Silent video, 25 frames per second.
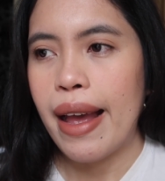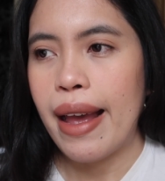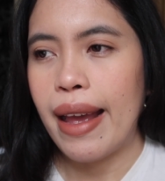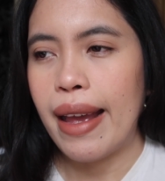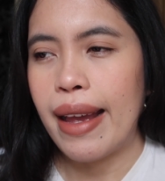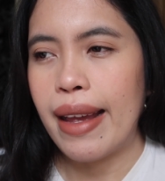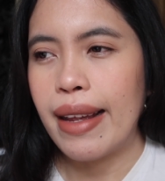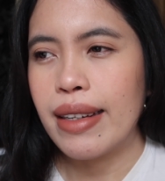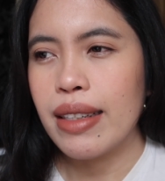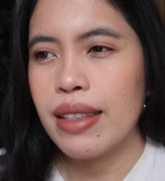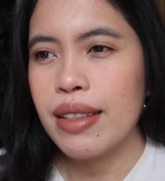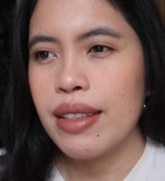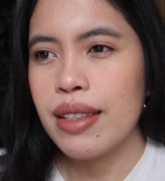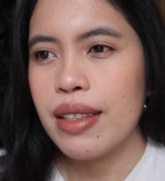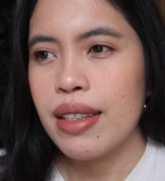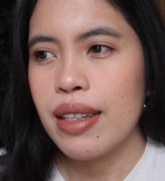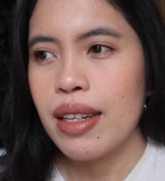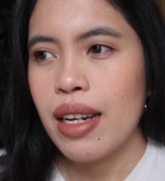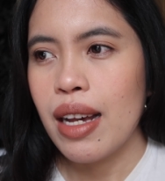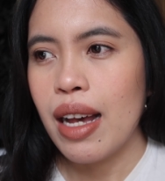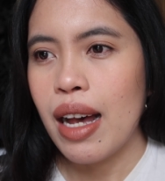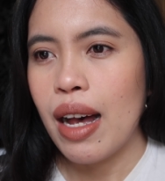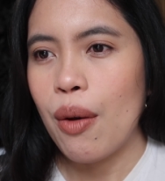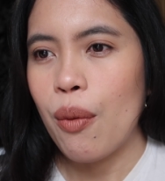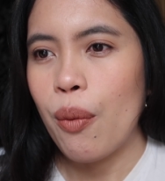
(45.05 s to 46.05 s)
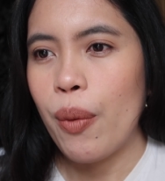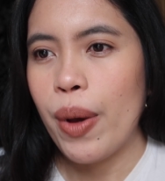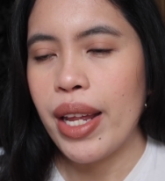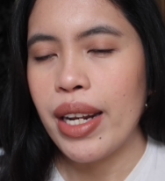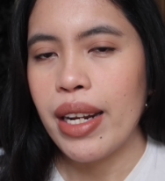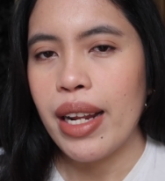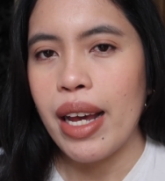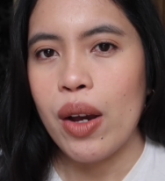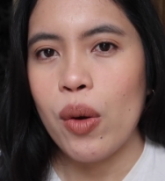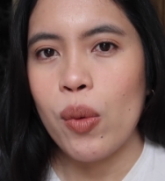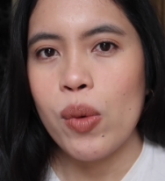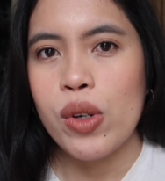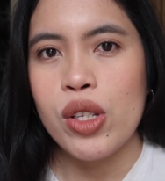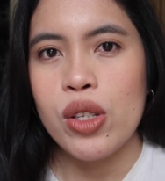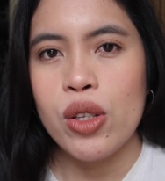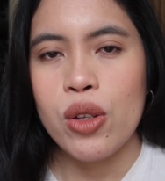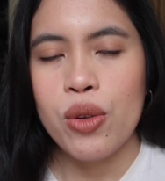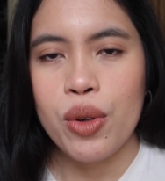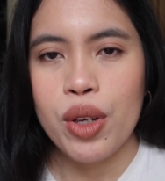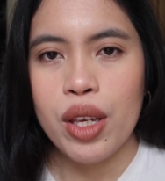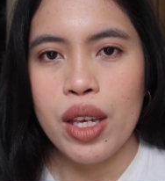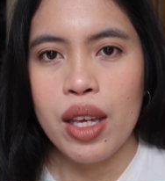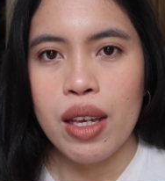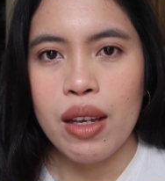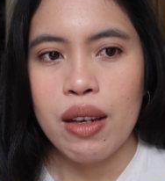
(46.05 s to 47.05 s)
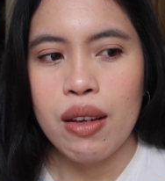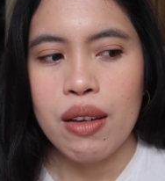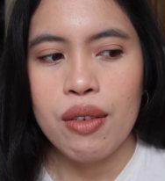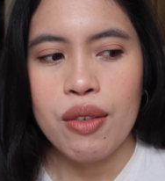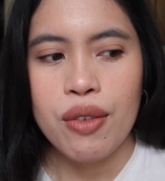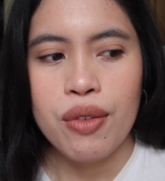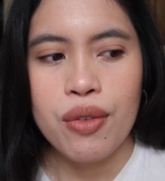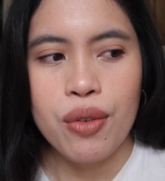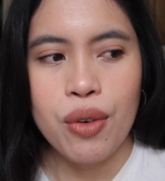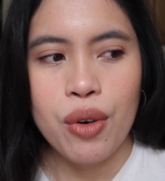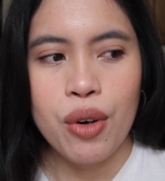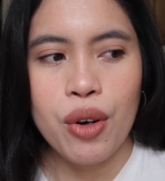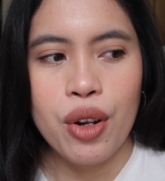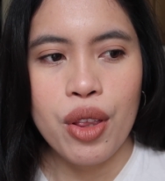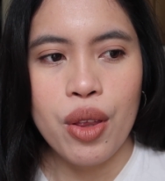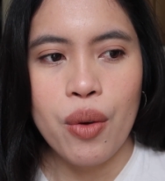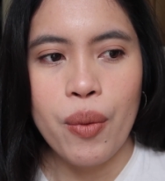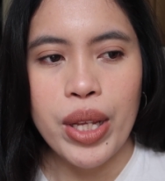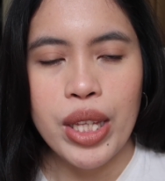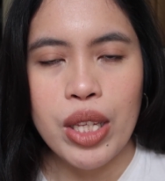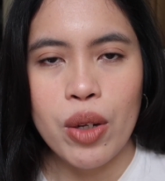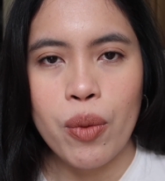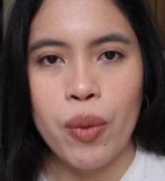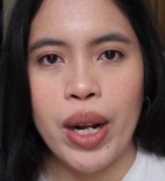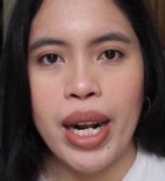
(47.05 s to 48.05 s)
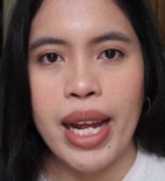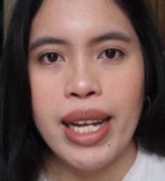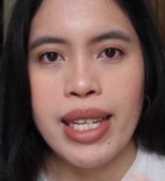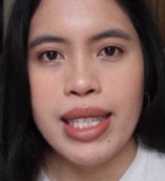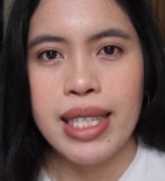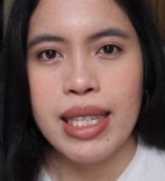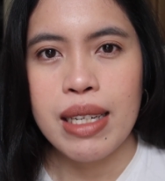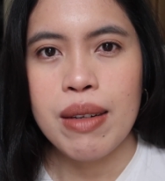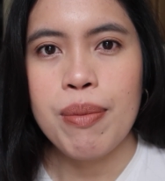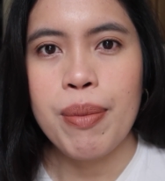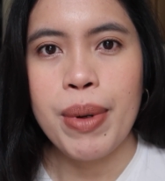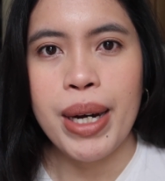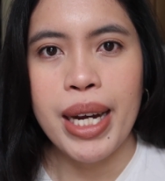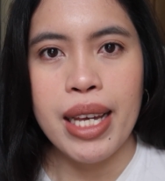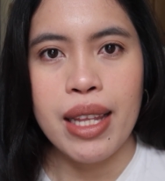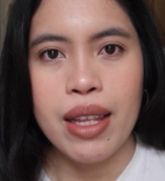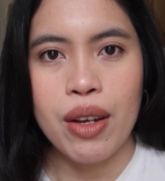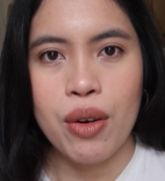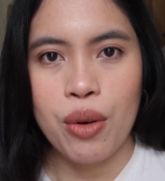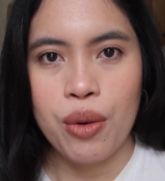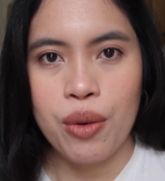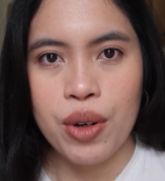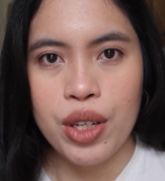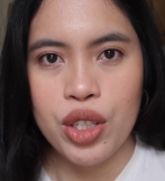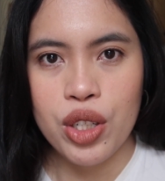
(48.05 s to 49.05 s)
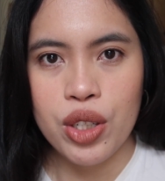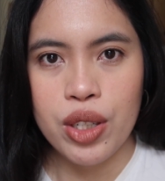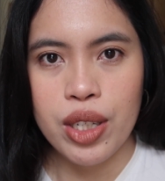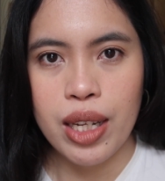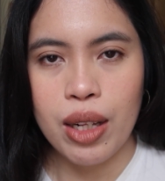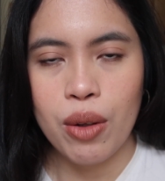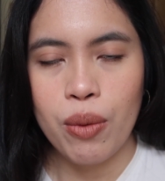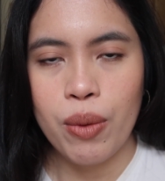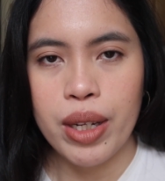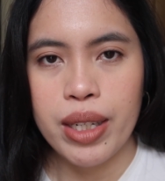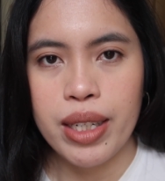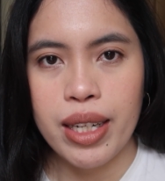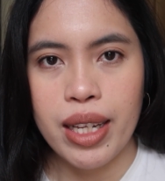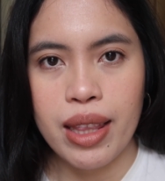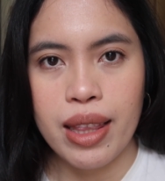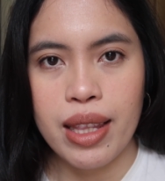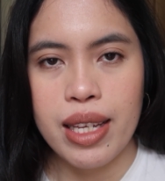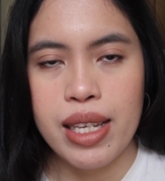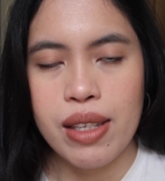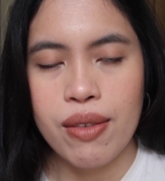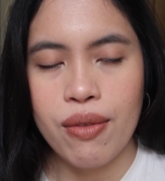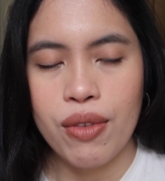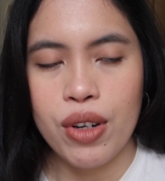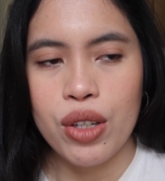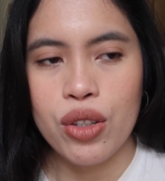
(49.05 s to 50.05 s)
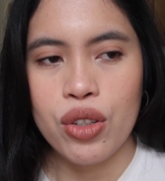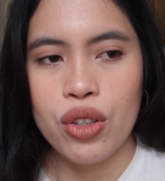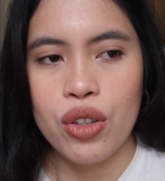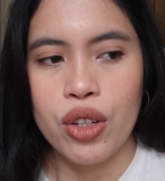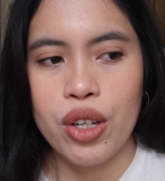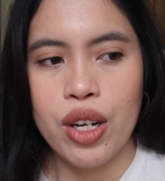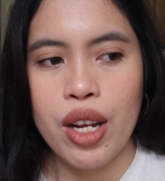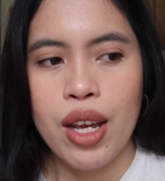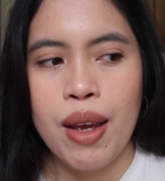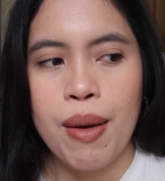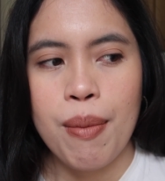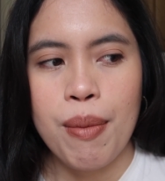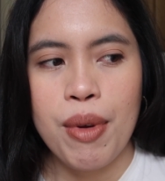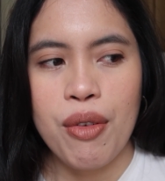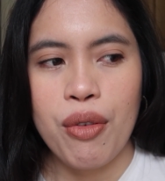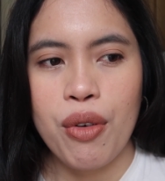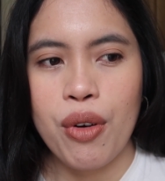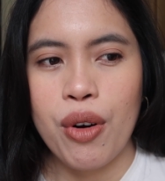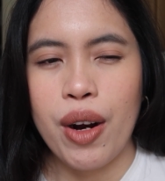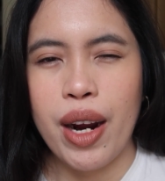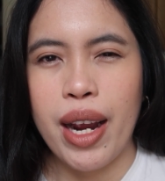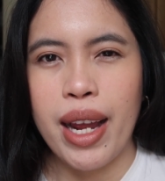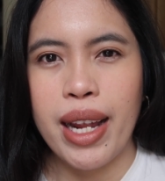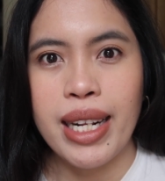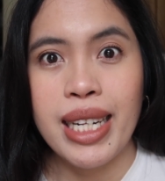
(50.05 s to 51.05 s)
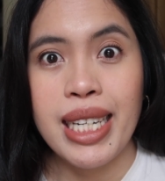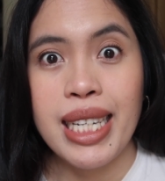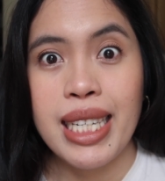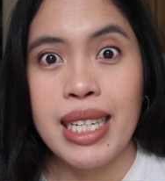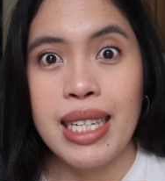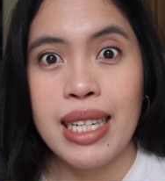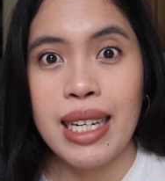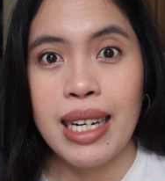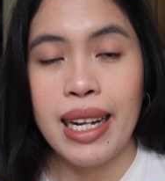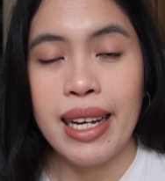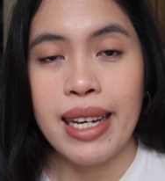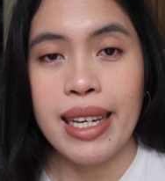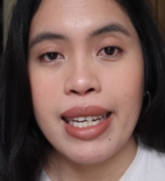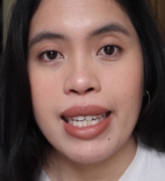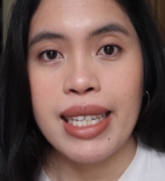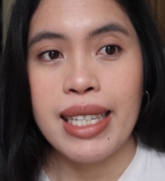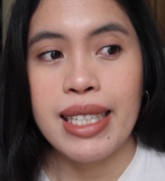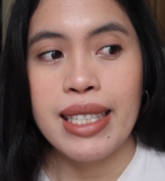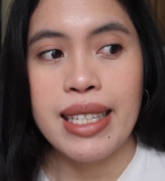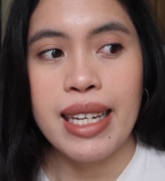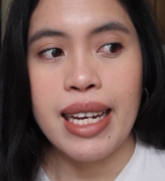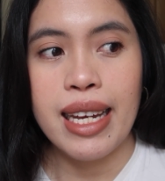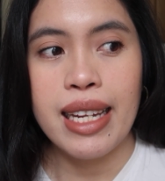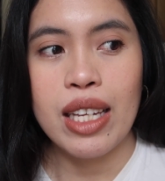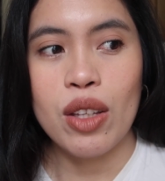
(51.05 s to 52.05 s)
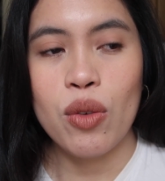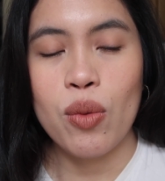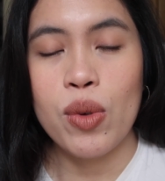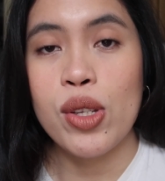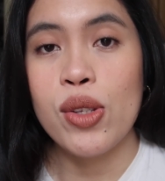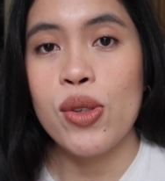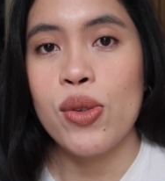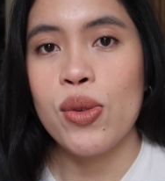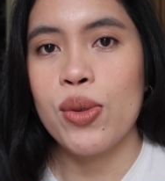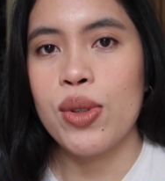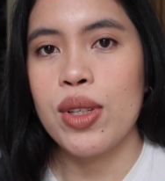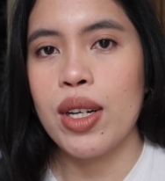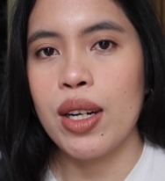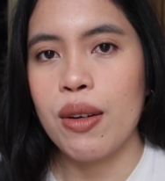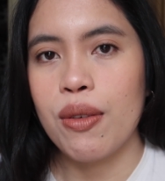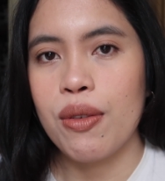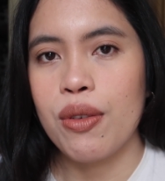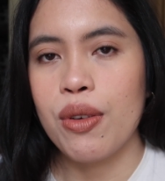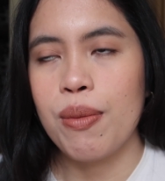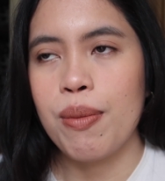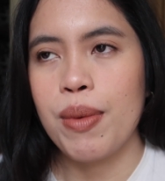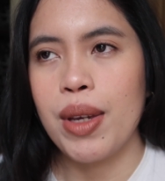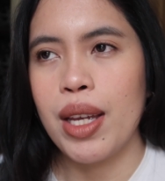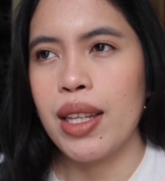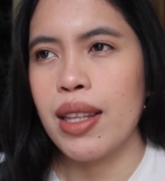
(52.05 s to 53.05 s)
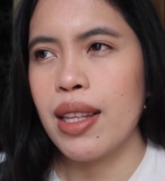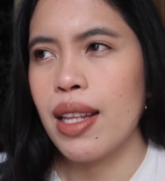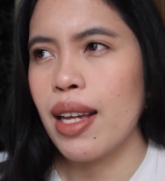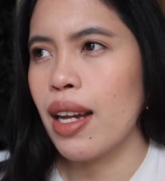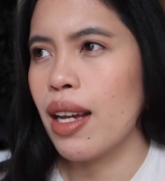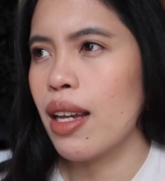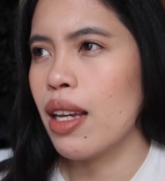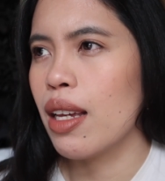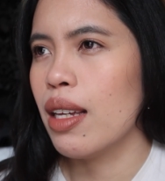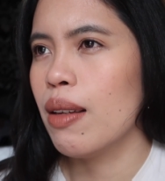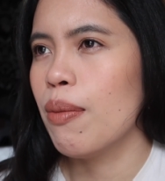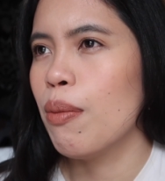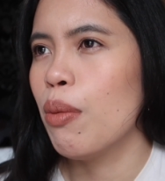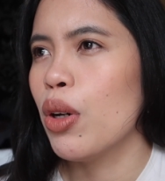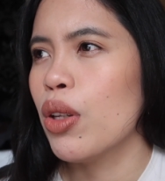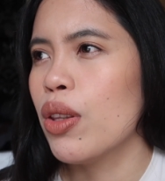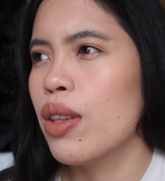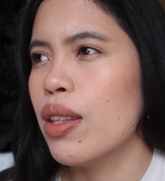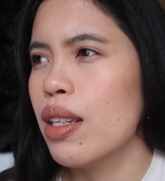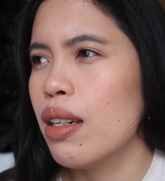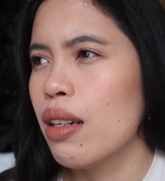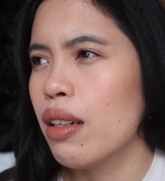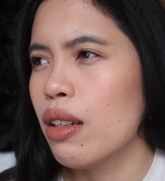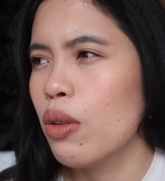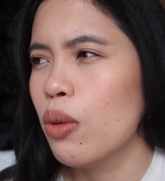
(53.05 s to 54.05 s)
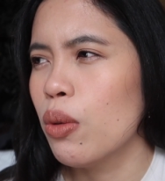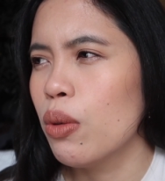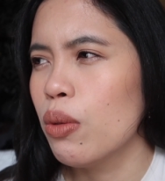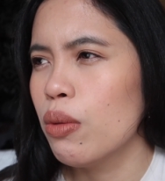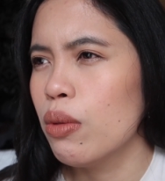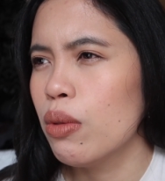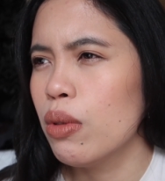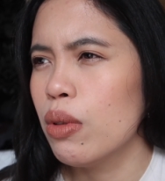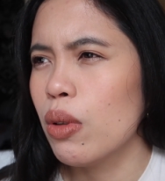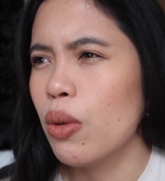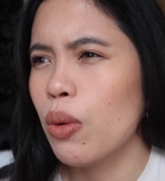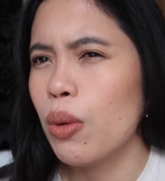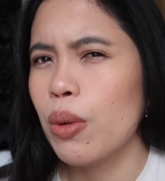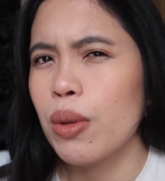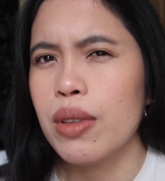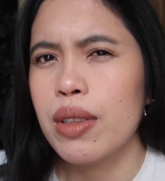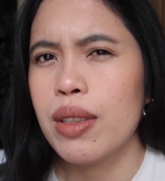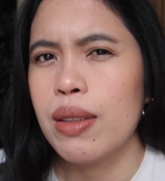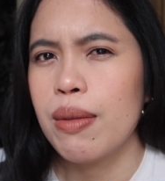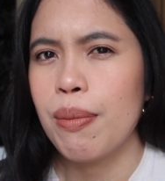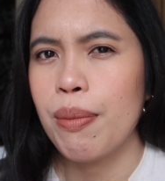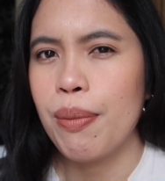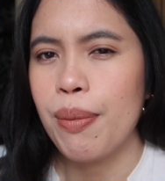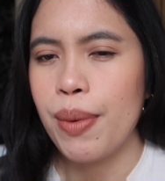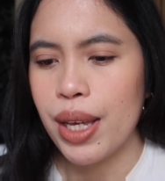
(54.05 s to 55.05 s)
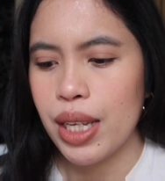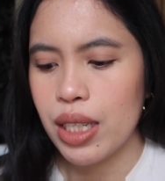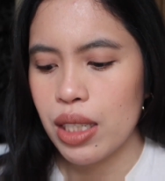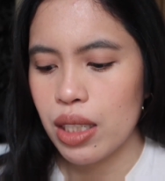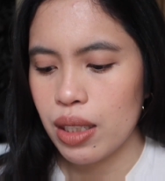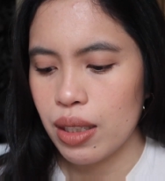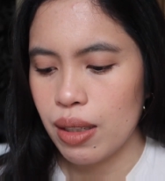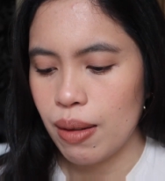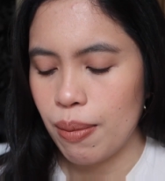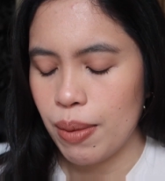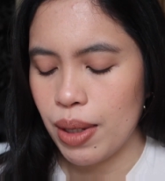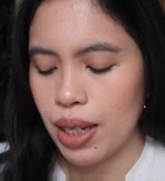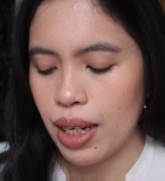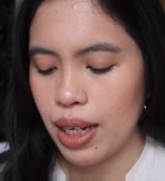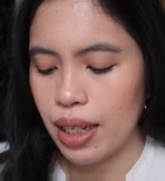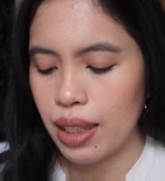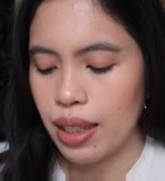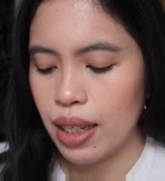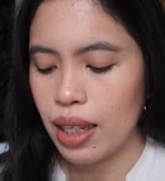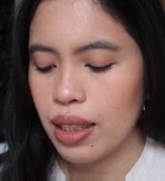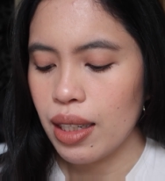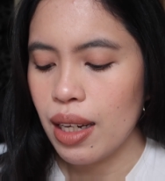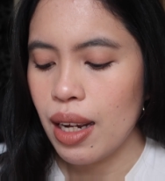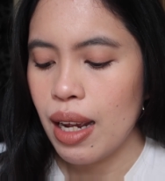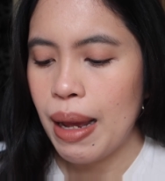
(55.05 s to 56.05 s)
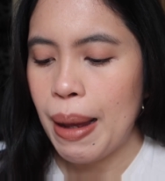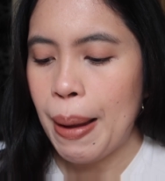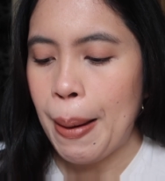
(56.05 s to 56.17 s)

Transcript: And when I was looking for the Wet n Wild, I did buy the original one, not this version, before. I didn't like it and it was too dark for me. I think I bought the golden beige, something like that.